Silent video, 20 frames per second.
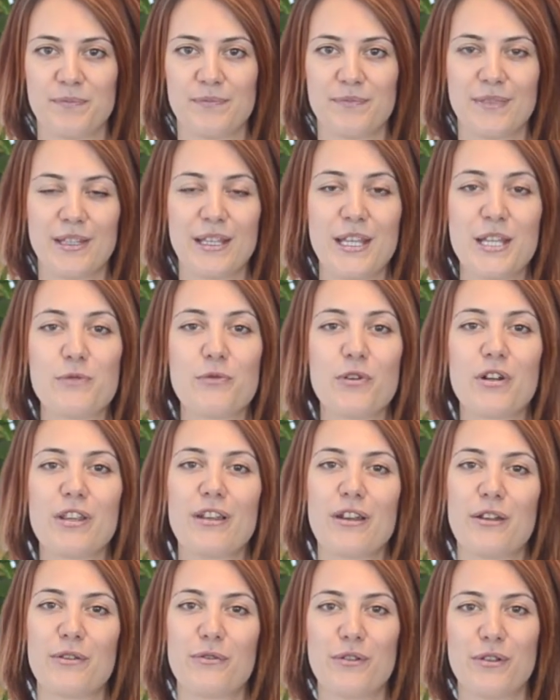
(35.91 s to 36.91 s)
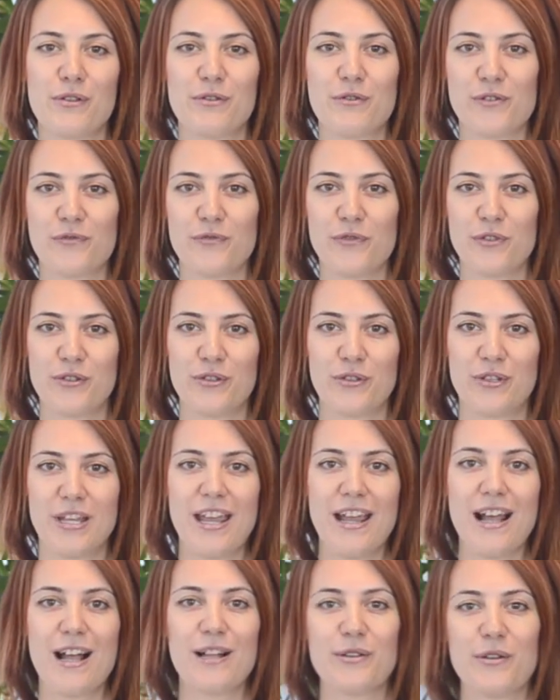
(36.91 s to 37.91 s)
These were the Yarduna news for today.
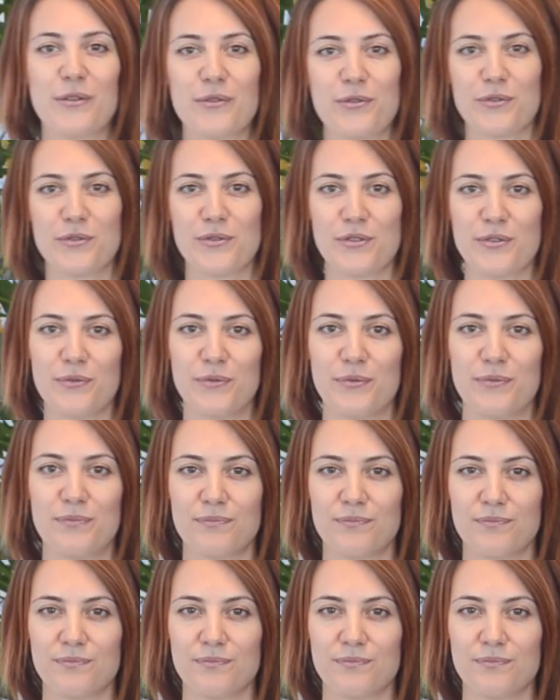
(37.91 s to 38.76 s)
I'll talk to you soon.